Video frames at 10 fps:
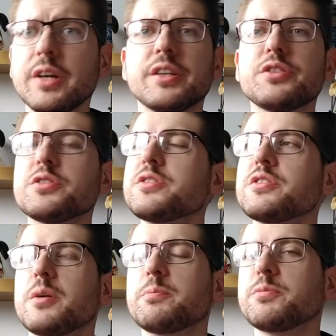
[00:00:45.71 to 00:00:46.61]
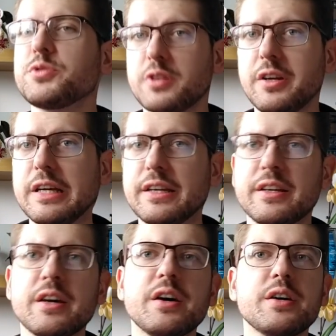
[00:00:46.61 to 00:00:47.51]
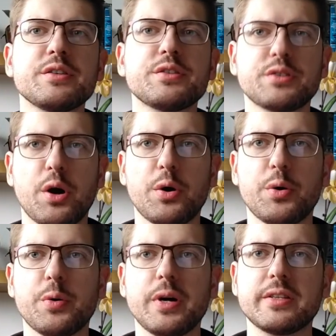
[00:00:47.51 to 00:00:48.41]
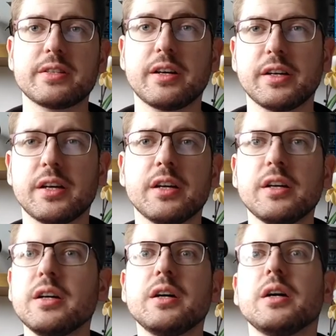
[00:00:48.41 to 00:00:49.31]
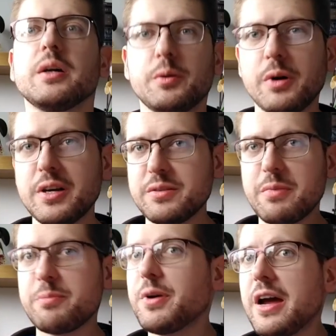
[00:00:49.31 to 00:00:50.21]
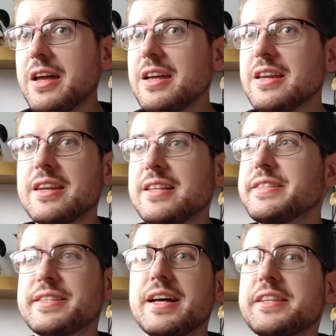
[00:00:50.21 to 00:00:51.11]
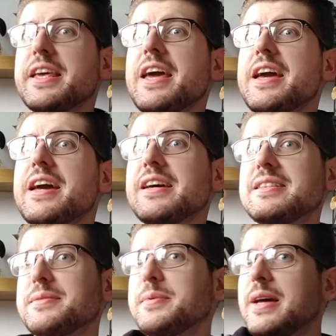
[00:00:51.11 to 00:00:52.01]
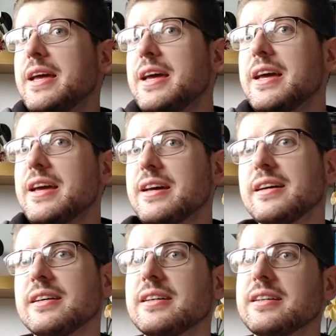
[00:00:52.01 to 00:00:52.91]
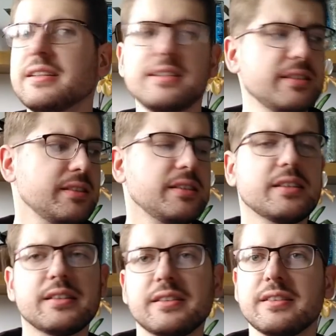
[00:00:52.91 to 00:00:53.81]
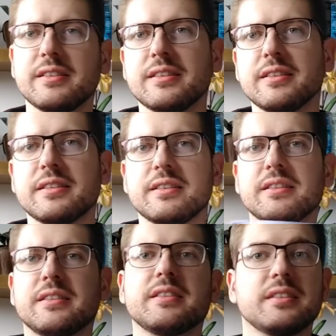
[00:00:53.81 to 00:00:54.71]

And I just stopped studying, so it's like, where's my brain? It's not here, it's somewhere here. It's like